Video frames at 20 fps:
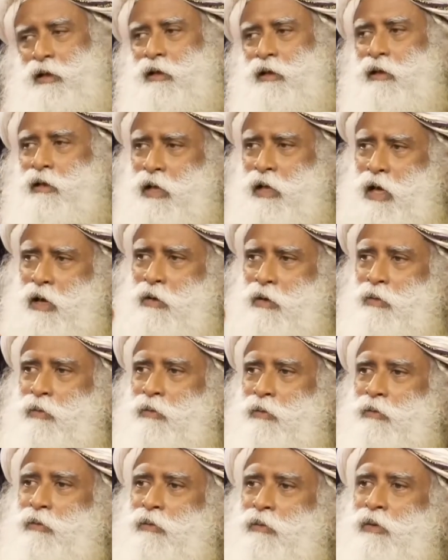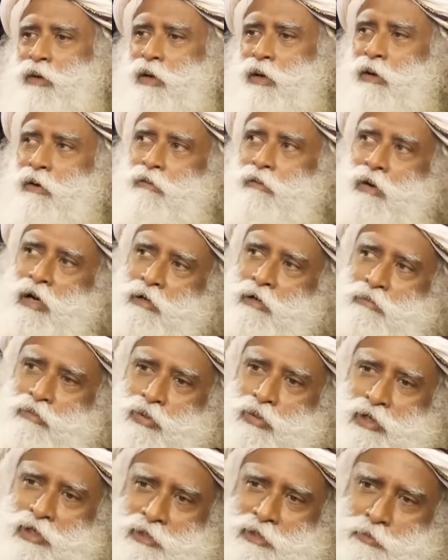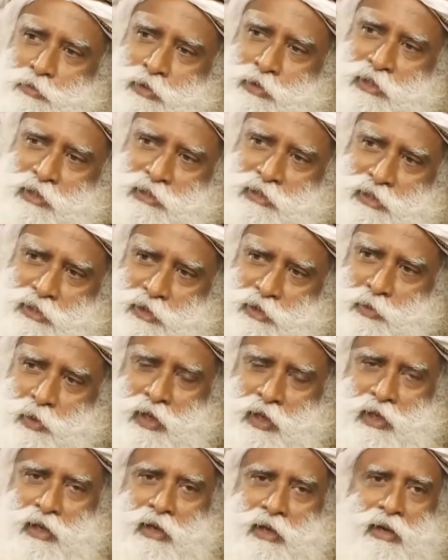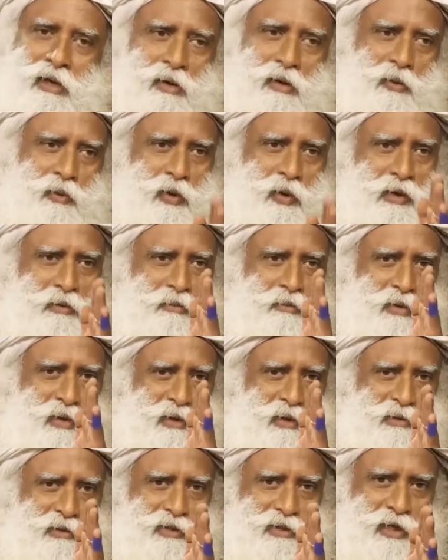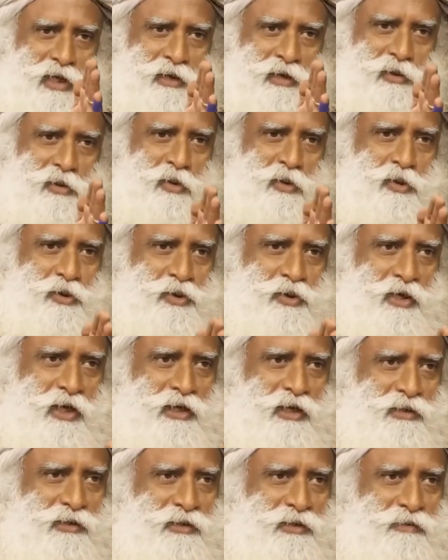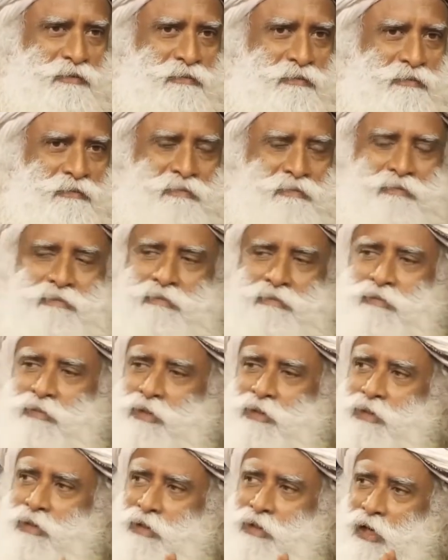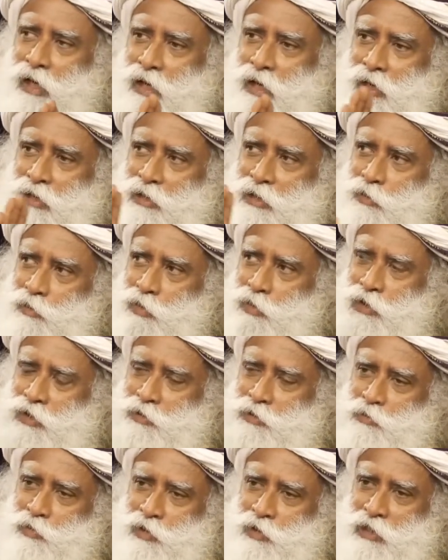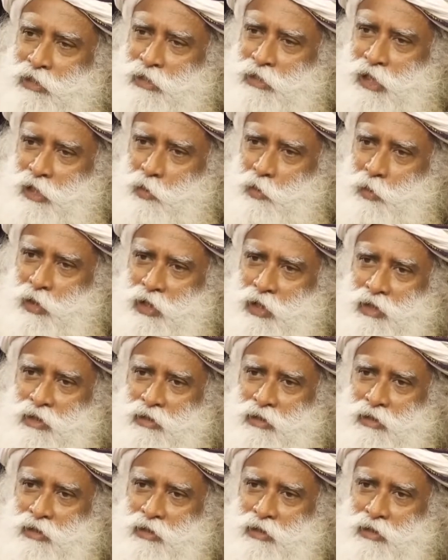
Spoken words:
Now, one bull is pulling this way, one bull is trying to go straight, another bull is pulling that way.